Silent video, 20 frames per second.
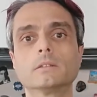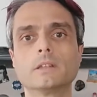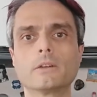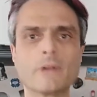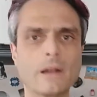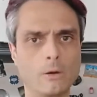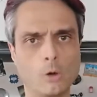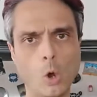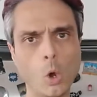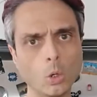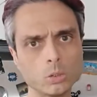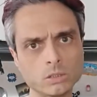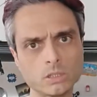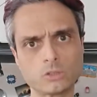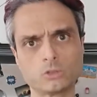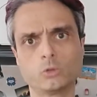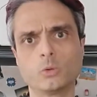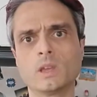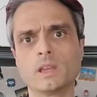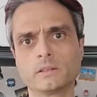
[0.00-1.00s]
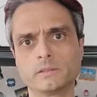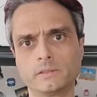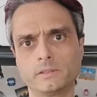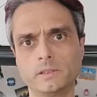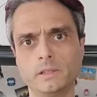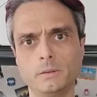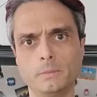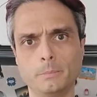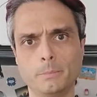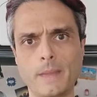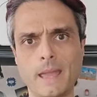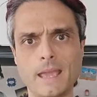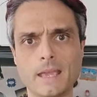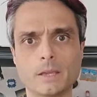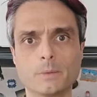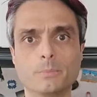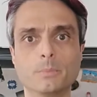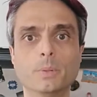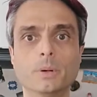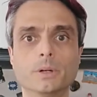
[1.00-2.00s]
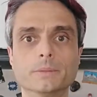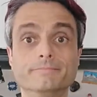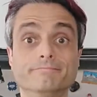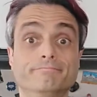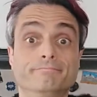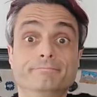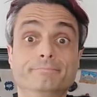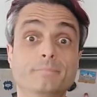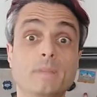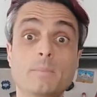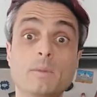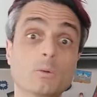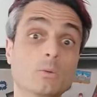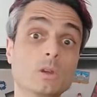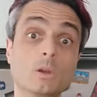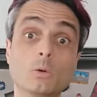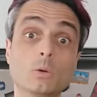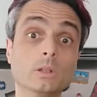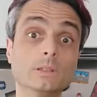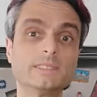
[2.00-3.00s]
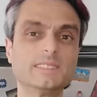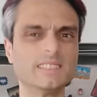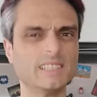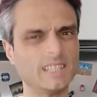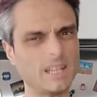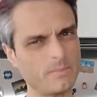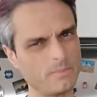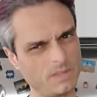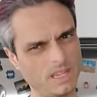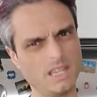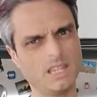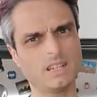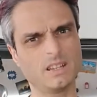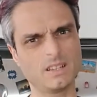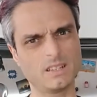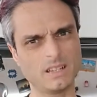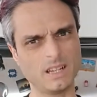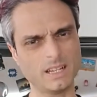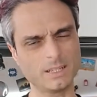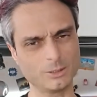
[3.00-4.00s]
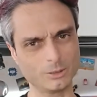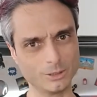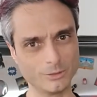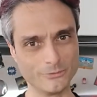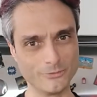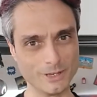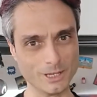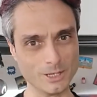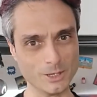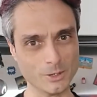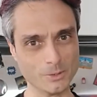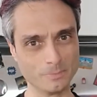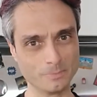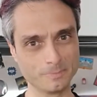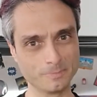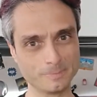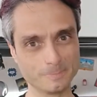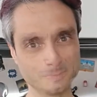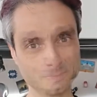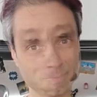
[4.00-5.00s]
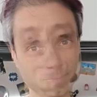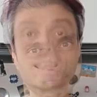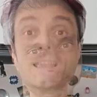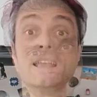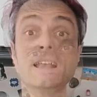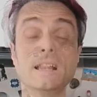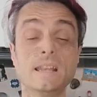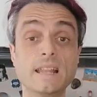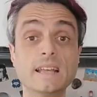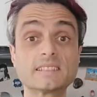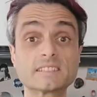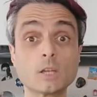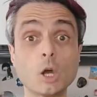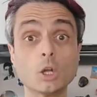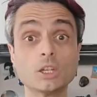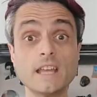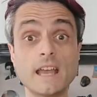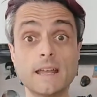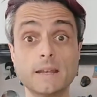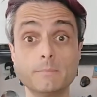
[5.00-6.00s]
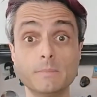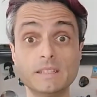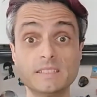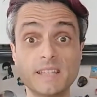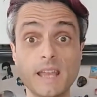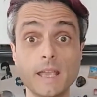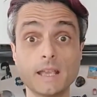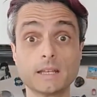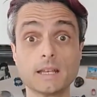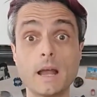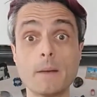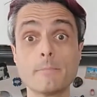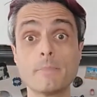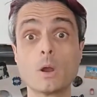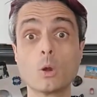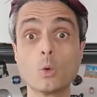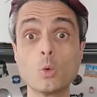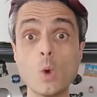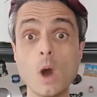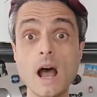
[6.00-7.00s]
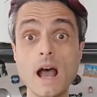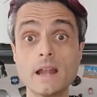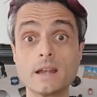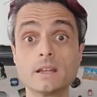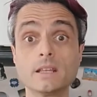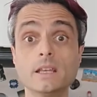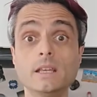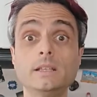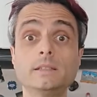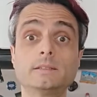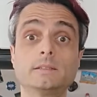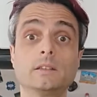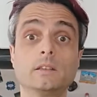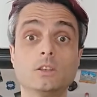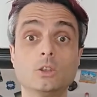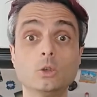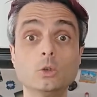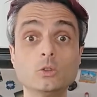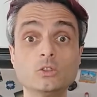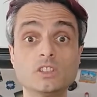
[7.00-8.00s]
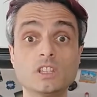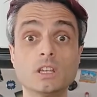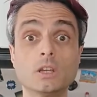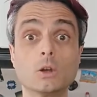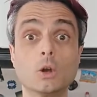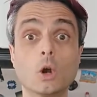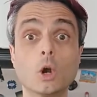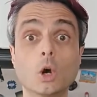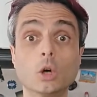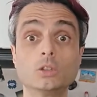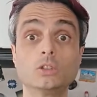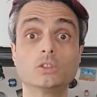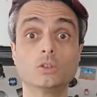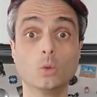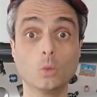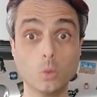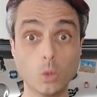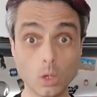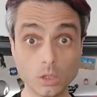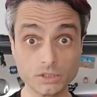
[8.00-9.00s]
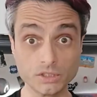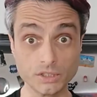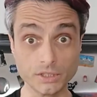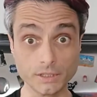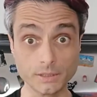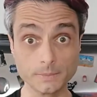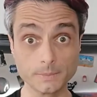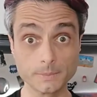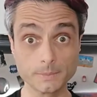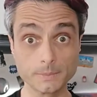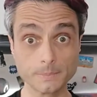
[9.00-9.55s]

There are others we can still make, but maybe we will see them in another video. Let's go then. Mistake number 1 is using hot water.